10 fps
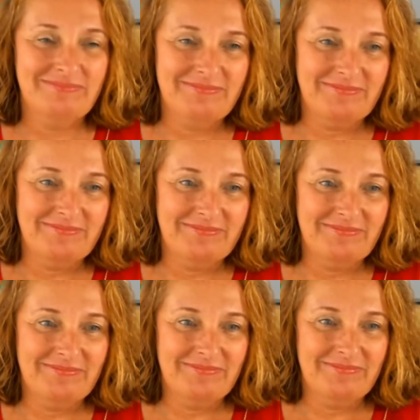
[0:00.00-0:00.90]

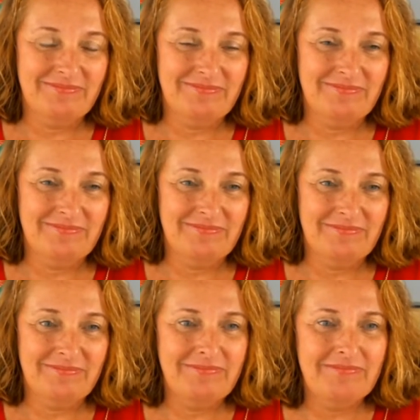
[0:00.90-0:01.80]

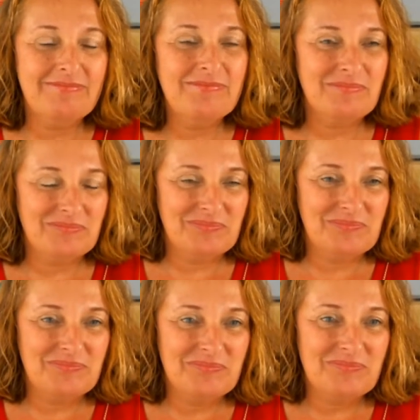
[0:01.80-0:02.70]

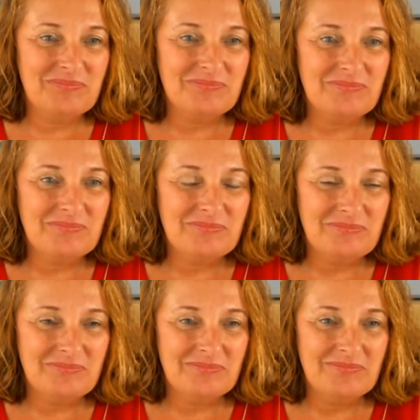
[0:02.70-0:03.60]

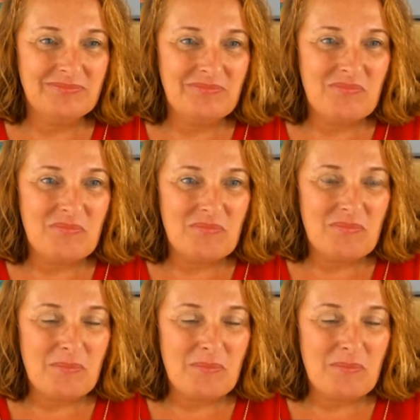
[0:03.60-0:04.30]
The person shown says nothing.